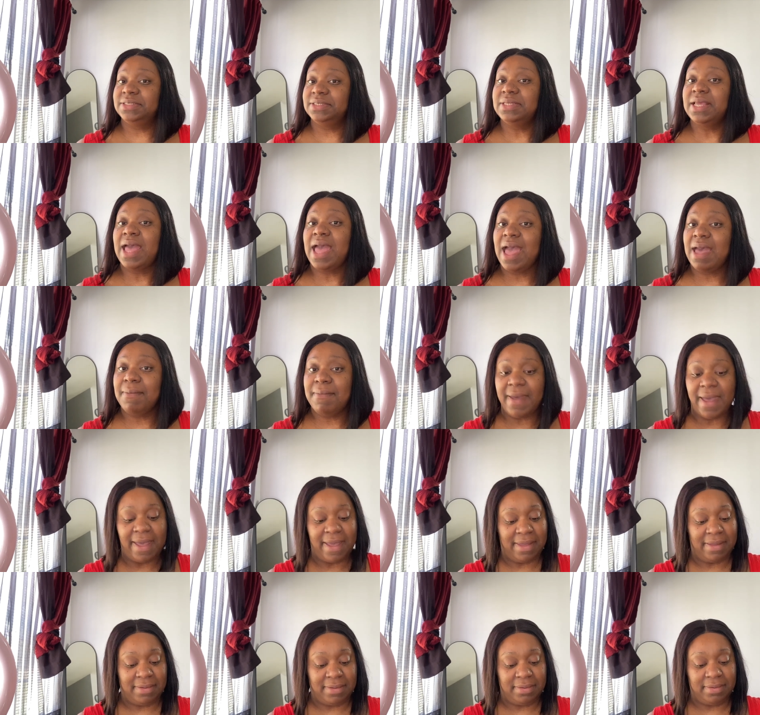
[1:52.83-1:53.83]
How
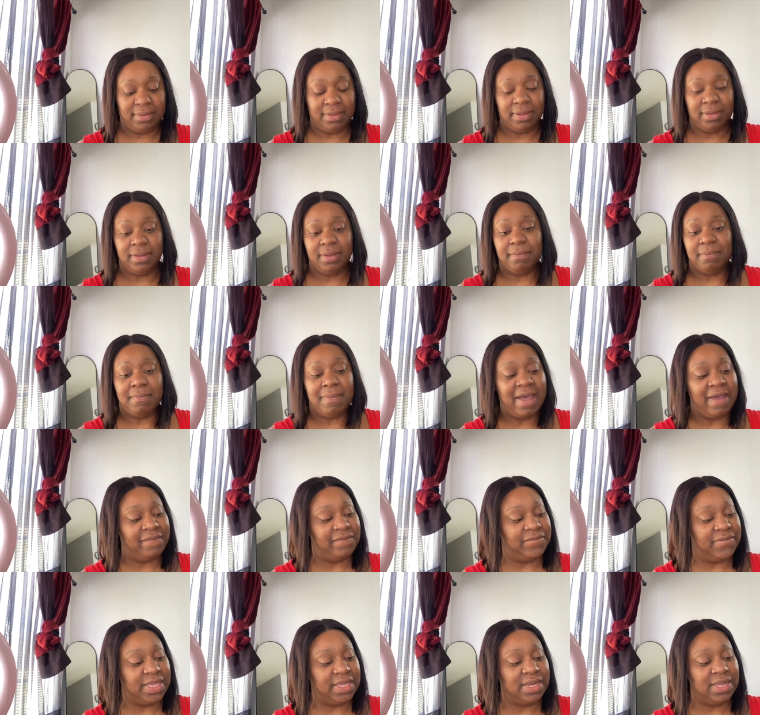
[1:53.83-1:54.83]
about my
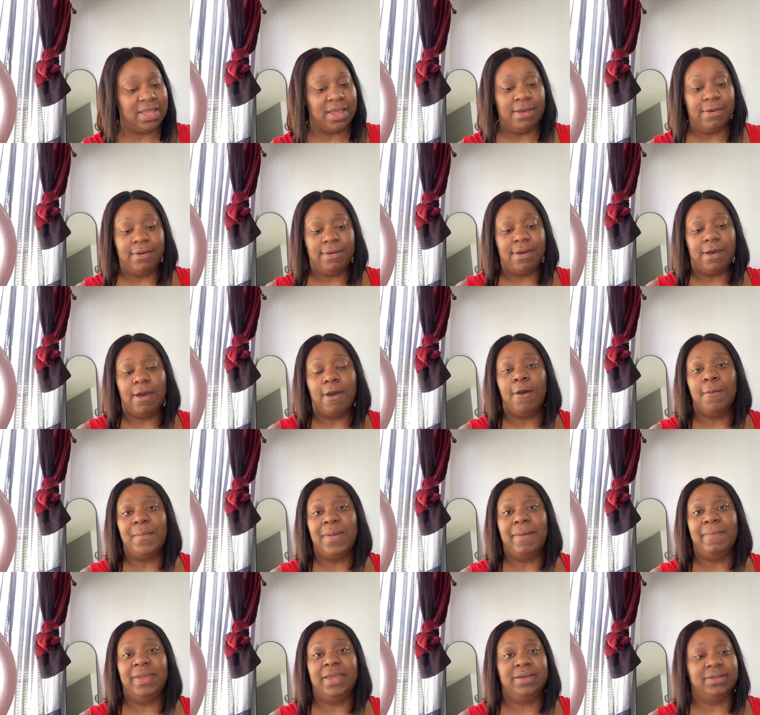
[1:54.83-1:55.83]
video on my
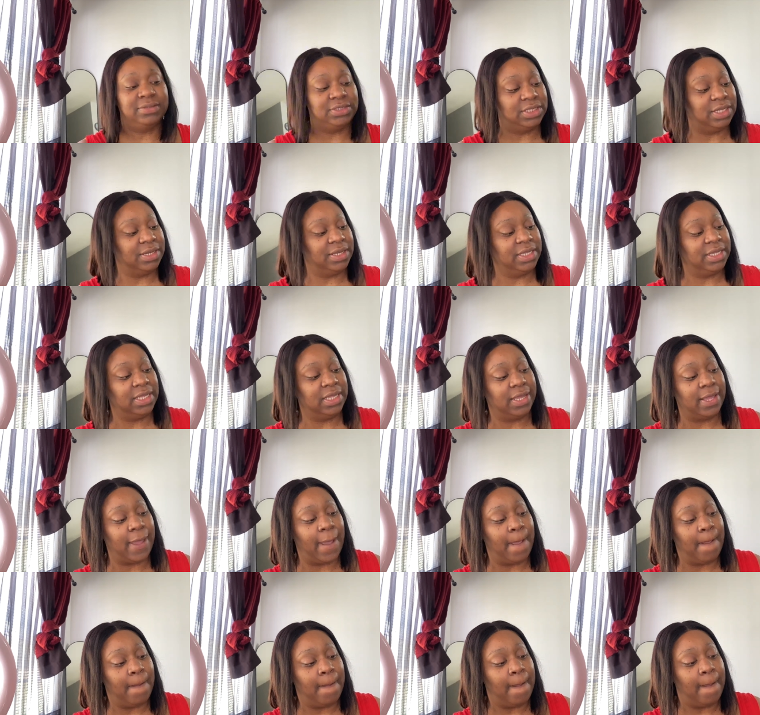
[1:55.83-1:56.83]
makeup channel hit
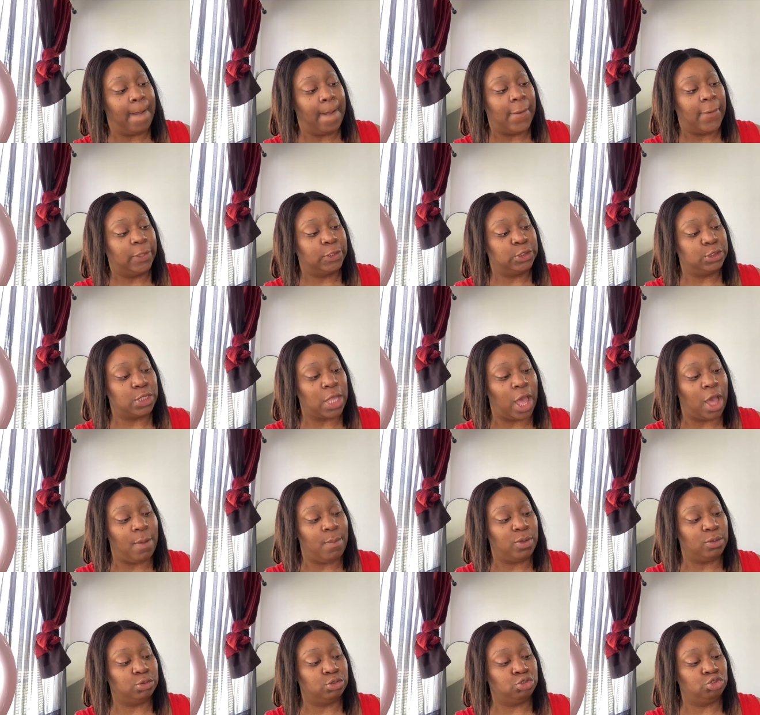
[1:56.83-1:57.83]

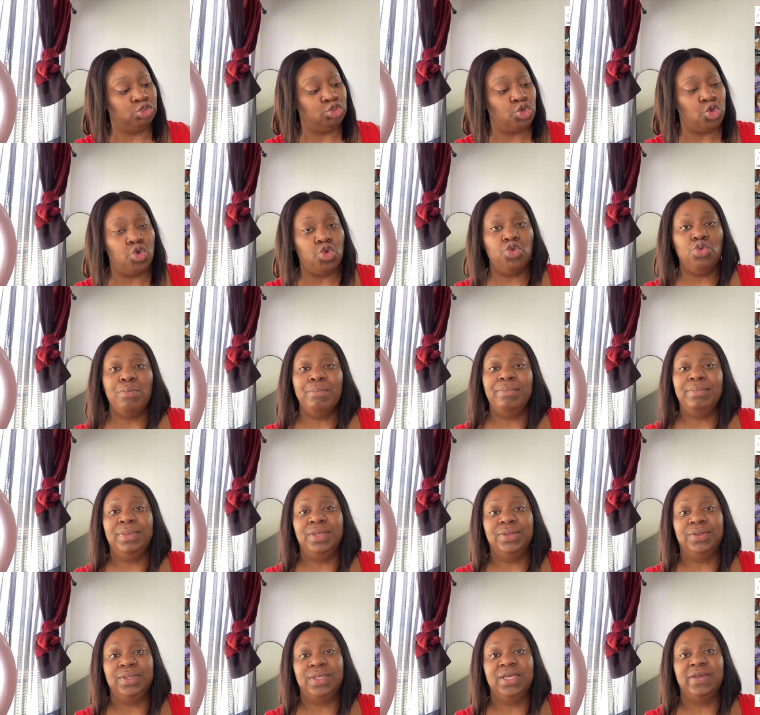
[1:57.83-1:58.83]
almost two
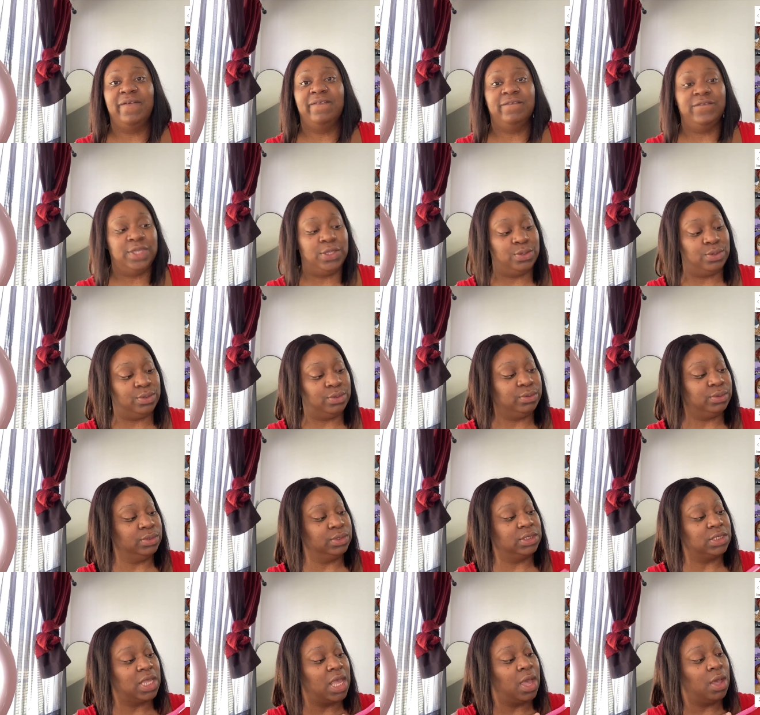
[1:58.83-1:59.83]
million
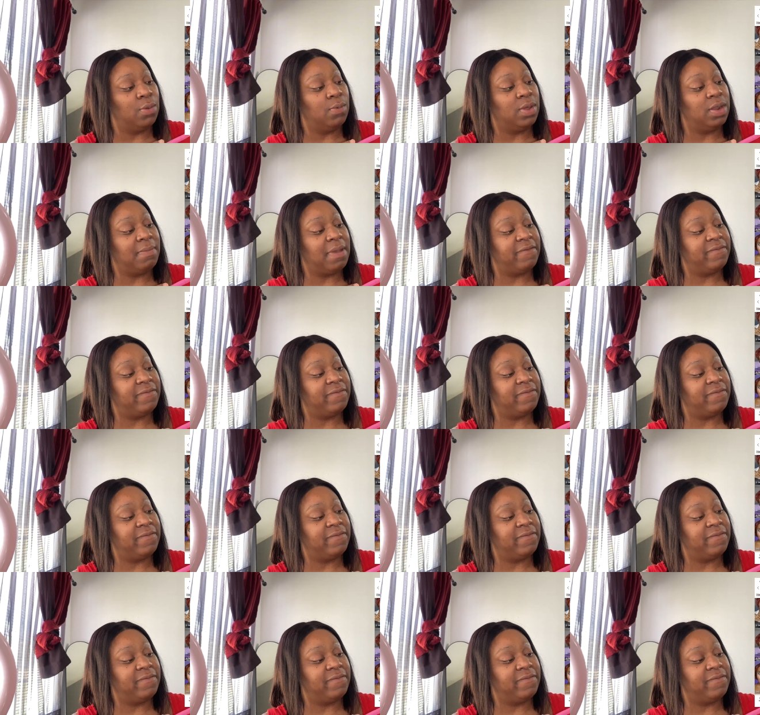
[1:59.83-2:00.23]
views. One of my